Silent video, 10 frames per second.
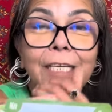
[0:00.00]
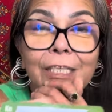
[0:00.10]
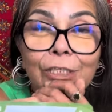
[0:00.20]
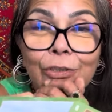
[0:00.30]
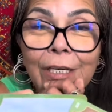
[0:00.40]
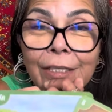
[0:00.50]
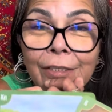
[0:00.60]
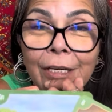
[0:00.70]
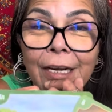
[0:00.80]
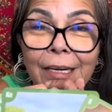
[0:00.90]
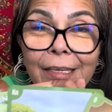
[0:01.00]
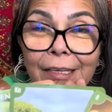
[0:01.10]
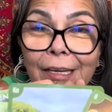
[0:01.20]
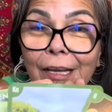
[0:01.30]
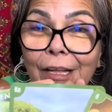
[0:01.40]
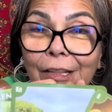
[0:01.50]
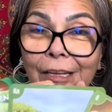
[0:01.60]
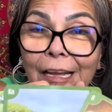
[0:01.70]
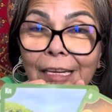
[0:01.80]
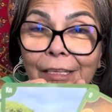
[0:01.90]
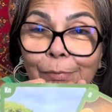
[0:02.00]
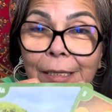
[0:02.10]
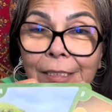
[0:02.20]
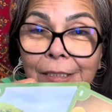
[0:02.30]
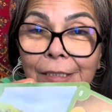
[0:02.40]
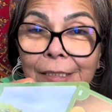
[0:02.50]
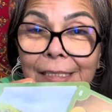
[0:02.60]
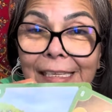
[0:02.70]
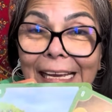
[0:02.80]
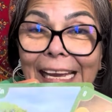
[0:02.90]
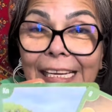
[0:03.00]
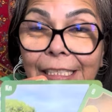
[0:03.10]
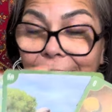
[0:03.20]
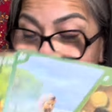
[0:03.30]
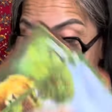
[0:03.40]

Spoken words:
The Strength card, the Knight of Pentacles, and the Eight